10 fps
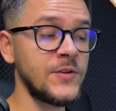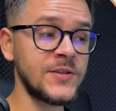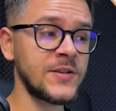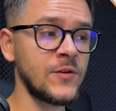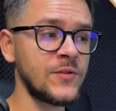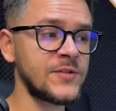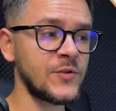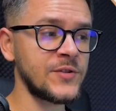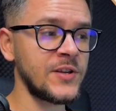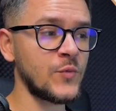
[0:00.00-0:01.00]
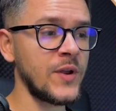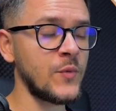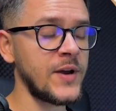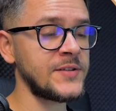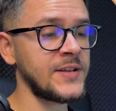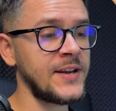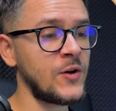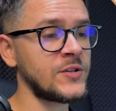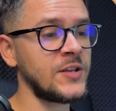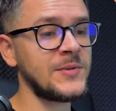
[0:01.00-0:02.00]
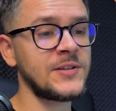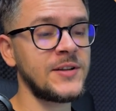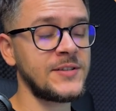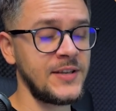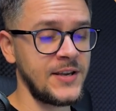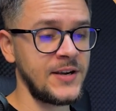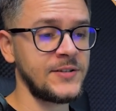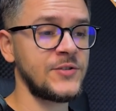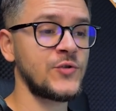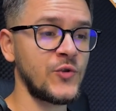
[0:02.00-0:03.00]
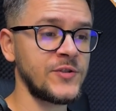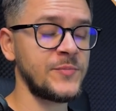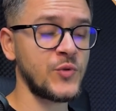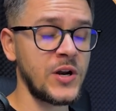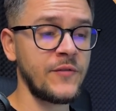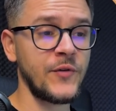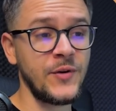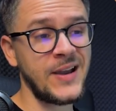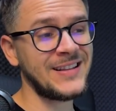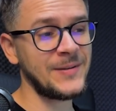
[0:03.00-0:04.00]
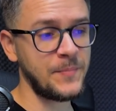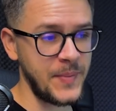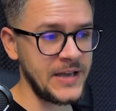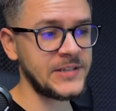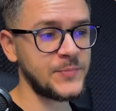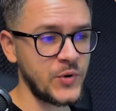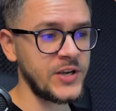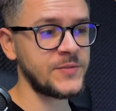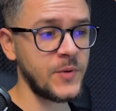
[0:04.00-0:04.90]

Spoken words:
You just go to sourcing request and our team is going to take care to source the product for you at the best price